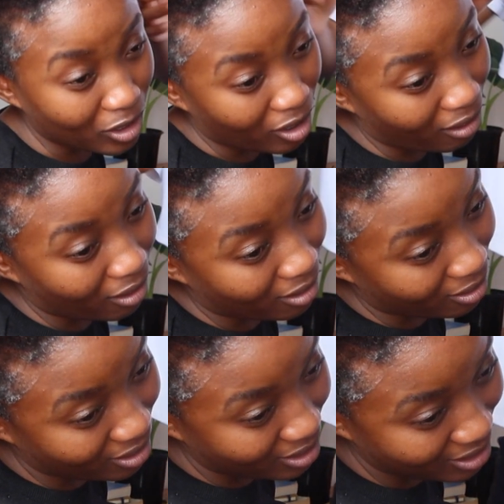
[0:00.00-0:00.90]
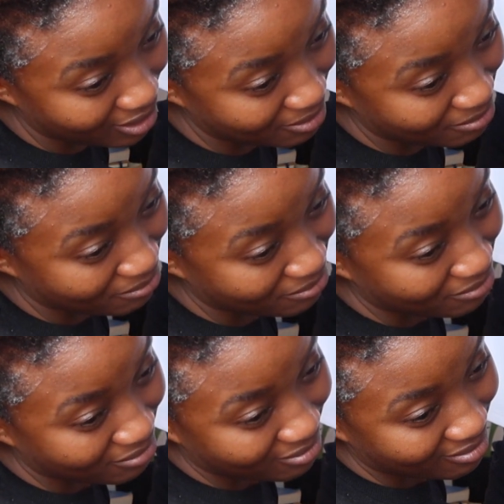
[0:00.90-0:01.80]
y'all. But the edges
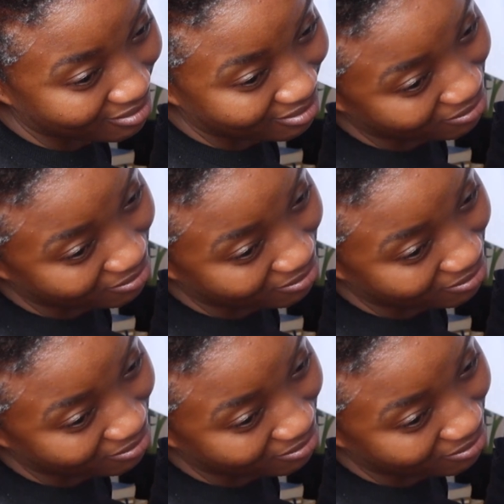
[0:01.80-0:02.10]
starts it. But